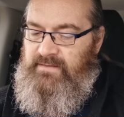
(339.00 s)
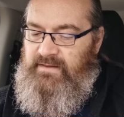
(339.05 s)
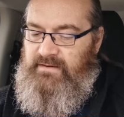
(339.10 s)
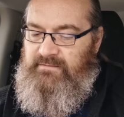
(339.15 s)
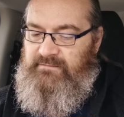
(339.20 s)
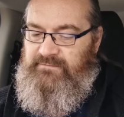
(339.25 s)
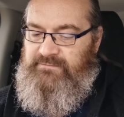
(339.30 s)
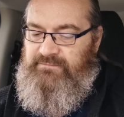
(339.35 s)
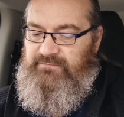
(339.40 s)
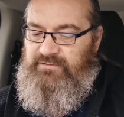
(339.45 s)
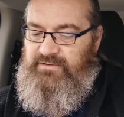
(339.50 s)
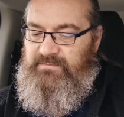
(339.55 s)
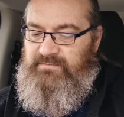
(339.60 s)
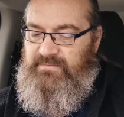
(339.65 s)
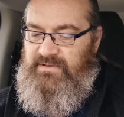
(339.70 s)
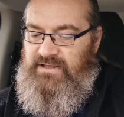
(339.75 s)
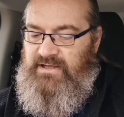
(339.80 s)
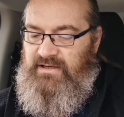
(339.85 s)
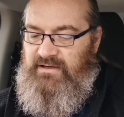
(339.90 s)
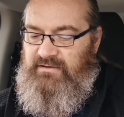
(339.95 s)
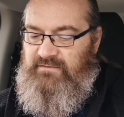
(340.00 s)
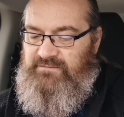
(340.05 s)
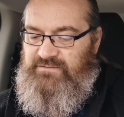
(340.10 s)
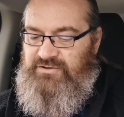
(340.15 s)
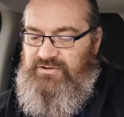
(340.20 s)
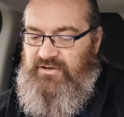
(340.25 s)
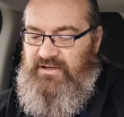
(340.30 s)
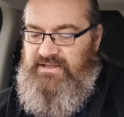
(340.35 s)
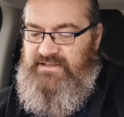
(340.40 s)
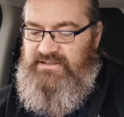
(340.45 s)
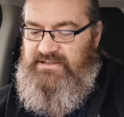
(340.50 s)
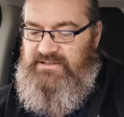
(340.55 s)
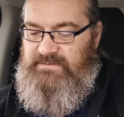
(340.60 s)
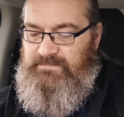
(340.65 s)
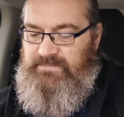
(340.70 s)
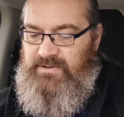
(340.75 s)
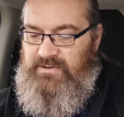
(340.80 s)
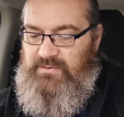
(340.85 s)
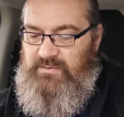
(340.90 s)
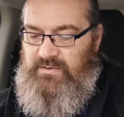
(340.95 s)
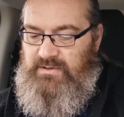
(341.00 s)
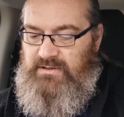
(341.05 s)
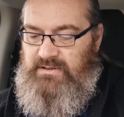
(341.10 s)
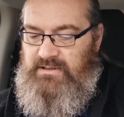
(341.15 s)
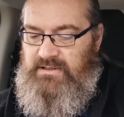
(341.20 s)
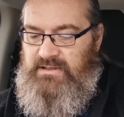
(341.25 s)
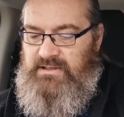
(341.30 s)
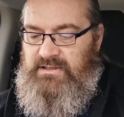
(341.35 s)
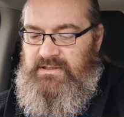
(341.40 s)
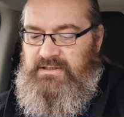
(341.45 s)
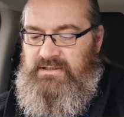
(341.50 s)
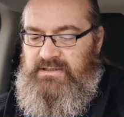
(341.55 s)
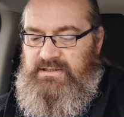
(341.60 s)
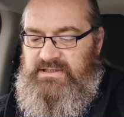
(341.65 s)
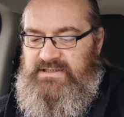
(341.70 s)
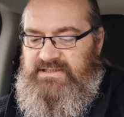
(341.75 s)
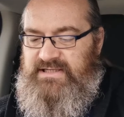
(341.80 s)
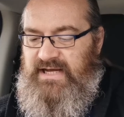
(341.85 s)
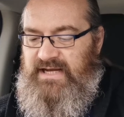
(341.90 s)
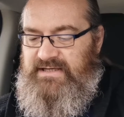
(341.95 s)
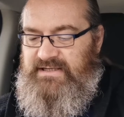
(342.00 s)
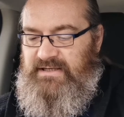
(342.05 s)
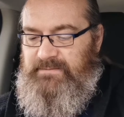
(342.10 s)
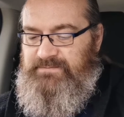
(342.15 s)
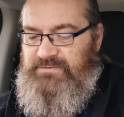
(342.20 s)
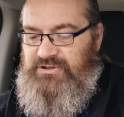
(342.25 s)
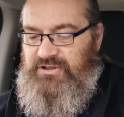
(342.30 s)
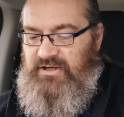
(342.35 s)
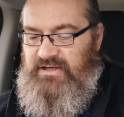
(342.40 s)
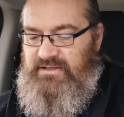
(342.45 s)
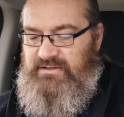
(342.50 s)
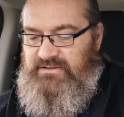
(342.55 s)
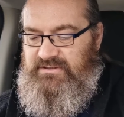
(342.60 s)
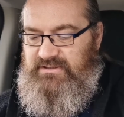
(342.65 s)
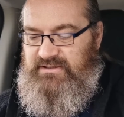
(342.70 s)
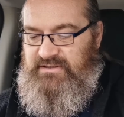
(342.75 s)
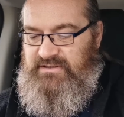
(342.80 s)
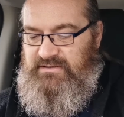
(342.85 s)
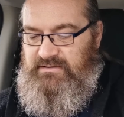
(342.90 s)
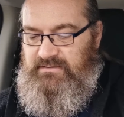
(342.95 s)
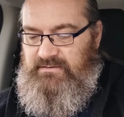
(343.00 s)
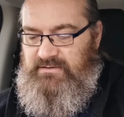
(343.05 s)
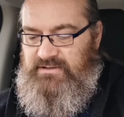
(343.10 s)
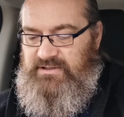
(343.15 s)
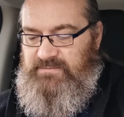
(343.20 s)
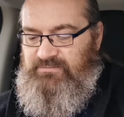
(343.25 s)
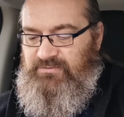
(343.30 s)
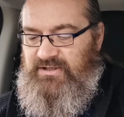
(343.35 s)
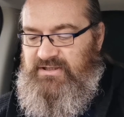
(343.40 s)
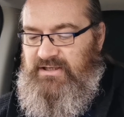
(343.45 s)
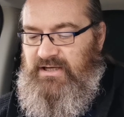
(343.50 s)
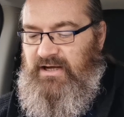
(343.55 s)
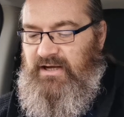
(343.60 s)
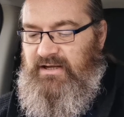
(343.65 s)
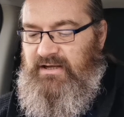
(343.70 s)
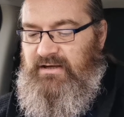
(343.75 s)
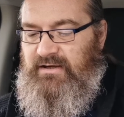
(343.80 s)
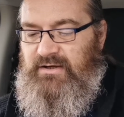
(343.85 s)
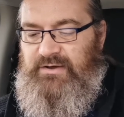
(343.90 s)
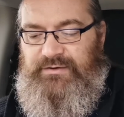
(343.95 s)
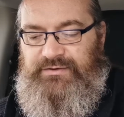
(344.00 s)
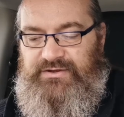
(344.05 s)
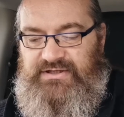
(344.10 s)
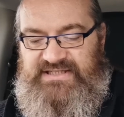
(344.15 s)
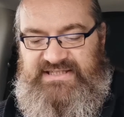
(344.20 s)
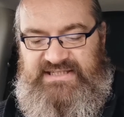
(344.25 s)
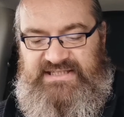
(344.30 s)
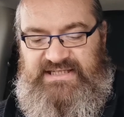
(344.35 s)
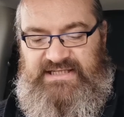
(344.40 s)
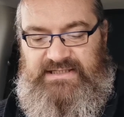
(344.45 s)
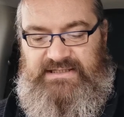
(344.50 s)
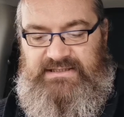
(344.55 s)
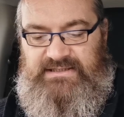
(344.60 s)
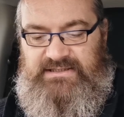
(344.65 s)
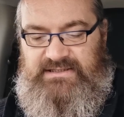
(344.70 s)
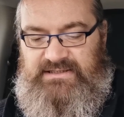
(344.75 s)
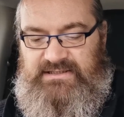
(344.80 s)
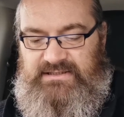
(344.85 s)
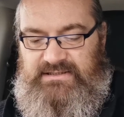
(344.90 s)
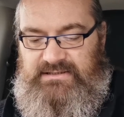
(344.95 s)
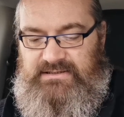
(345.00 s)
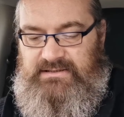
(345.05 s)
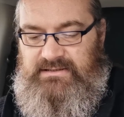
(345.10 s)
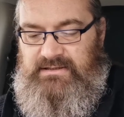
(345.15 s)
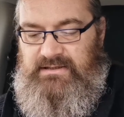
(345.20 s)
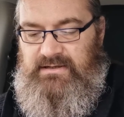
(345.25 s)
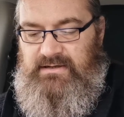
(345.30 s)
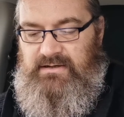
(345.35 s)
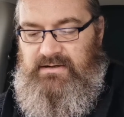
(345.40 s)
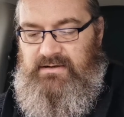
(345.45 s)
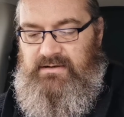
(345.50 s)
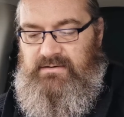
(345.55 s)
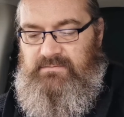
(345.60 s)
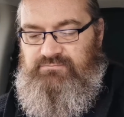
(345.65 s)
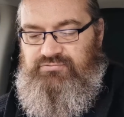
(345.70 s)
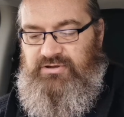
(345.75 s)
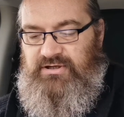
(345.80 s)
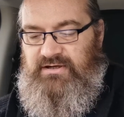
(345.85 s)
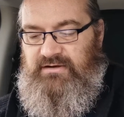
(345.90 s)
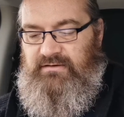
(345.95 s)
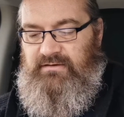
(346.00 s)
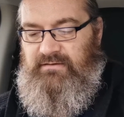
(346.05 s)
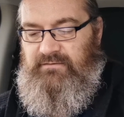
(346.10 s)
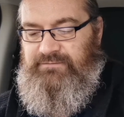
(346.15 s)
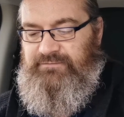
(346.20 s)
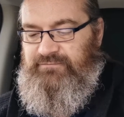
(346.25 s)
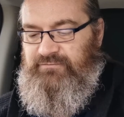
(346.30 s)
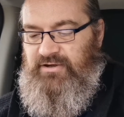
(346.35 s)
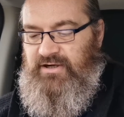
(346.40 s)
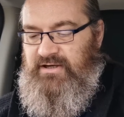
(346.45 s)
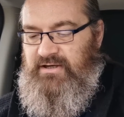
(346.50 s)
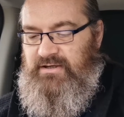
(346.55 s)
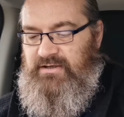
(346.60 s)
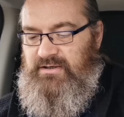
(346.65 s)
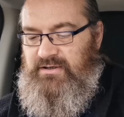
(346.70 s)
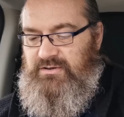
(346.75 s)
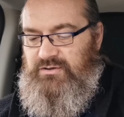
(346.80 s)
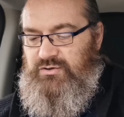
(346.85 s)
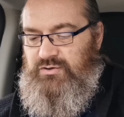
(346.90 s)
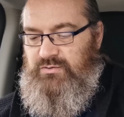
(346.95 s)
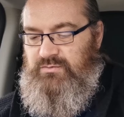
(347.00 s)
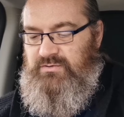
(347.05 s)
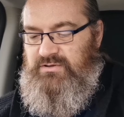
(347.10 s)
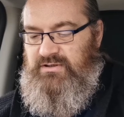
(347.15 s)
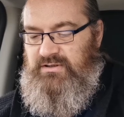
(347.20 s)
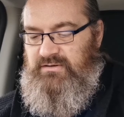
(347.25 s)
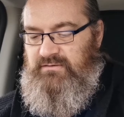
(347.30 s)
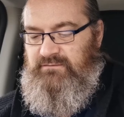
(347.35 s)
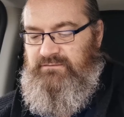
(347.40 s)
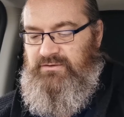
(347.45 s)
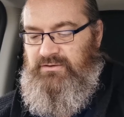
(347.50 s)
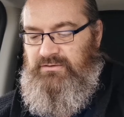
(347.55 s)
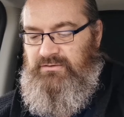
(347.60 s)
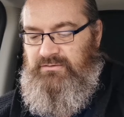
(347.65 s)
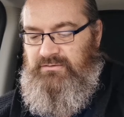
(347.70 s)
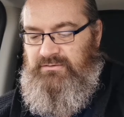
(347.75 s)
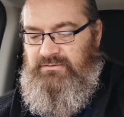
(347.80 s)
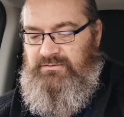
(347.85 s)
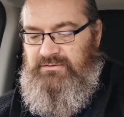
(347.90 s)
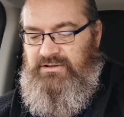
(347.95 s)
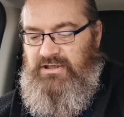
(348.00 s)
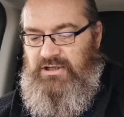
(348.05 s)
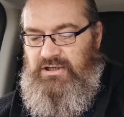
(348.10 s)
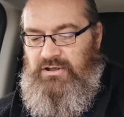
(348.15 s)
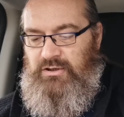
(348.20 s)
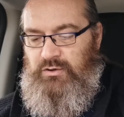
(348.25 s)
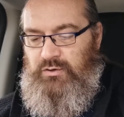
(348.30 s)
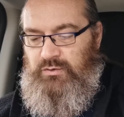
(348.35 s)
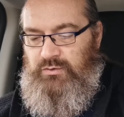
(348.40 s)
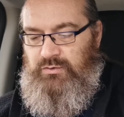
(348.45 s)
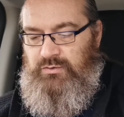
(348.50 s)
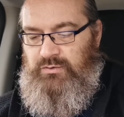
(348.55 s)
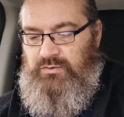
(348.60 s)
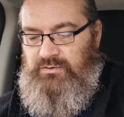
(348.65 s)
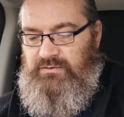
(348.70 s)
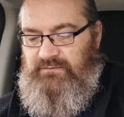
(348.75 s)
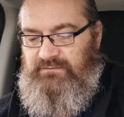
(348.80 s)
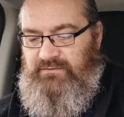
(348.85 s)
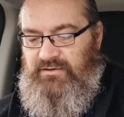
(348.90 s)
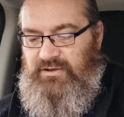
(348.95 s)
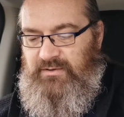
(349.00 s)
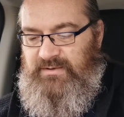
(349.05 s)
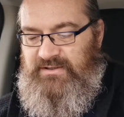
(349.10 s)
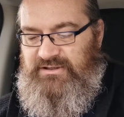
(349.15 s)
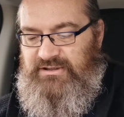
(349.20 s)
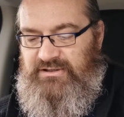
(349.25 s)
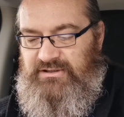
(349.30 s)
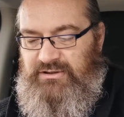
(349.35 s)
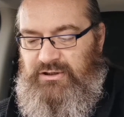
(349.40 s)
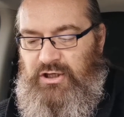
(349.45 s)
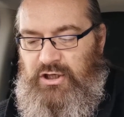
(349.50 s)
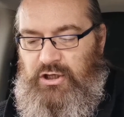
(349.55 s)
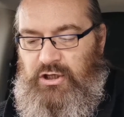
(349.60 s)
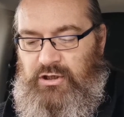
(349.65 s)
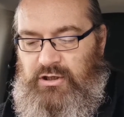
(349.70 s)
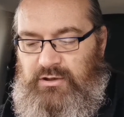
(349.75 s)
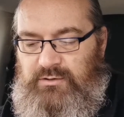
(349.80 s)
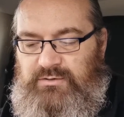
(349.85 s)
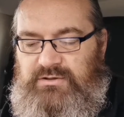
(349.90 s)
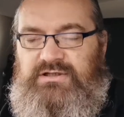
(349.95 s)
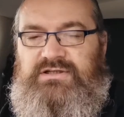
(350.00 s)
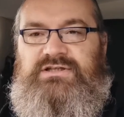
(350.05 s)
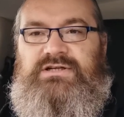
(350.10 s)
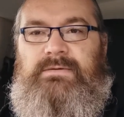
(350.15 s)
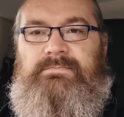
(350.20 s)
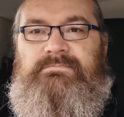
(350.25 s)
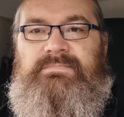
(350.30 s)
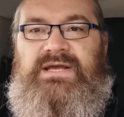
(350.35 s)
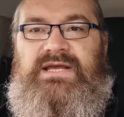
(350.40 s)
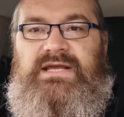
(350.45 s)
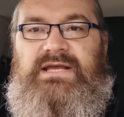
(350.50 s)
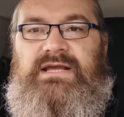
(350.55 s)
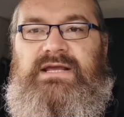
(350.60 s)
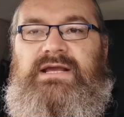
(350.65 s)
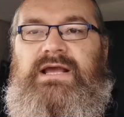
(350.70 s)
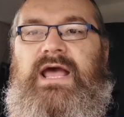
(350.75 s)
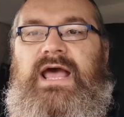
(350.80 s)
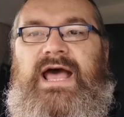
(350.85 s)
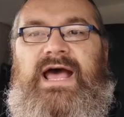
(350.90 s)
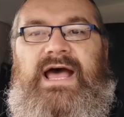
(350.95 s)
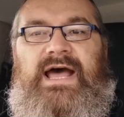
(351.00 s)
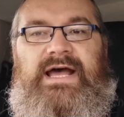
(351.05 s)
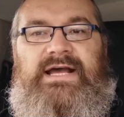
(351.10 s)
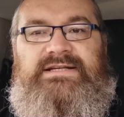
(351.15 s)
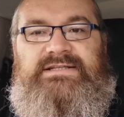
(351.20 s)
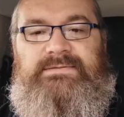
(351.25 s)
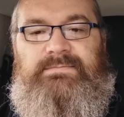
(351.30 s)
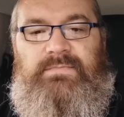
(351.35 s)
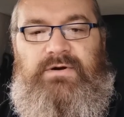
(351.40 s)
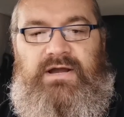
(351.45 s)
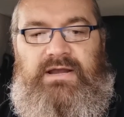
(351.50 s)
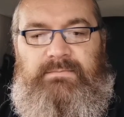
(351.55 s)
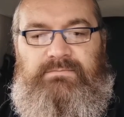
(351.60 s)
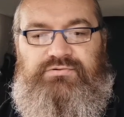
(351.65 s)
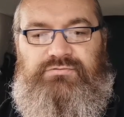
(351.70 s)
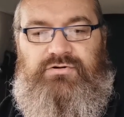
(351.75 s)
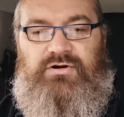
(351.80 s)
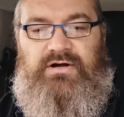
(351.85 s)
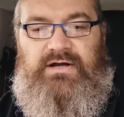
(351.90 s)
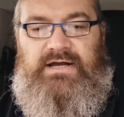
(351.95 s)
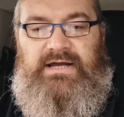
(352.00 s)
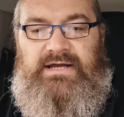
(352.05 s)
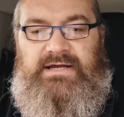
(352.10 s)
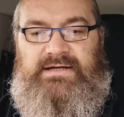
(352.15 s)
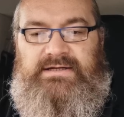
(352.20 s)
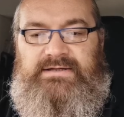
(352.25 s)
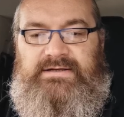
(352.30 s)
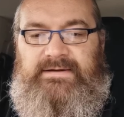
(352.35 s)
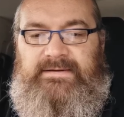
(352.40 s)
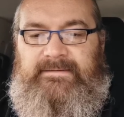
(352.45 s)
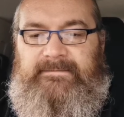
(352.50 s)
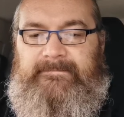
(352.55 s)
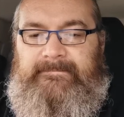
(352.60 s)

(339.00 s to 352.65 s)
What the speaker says: Then Thrym, king of giants, spoke. "Stand up, giants! Spread hay on the seats! Bring Freya, daughter of Njord, lord of Noatun, closer to me as my bride.